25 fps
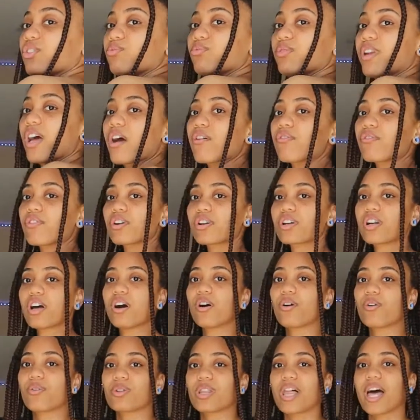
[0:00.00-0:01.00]
you never
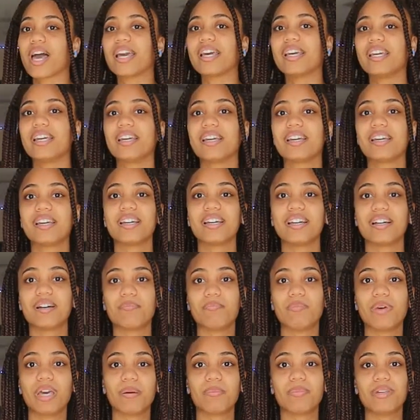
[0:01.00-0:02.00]
know, like
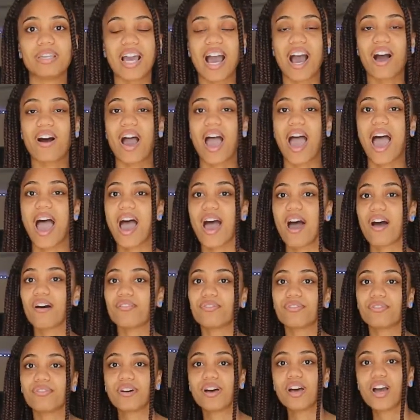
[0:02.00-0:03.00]
maybe I'll
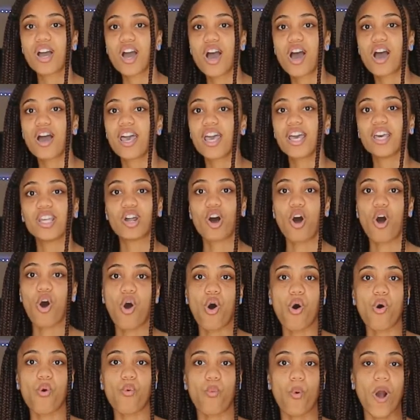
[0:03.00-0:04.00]
have an
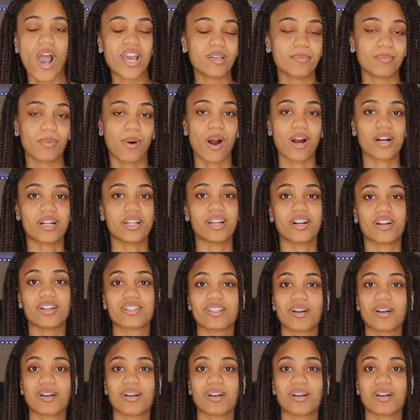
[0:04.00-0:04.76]
all white party or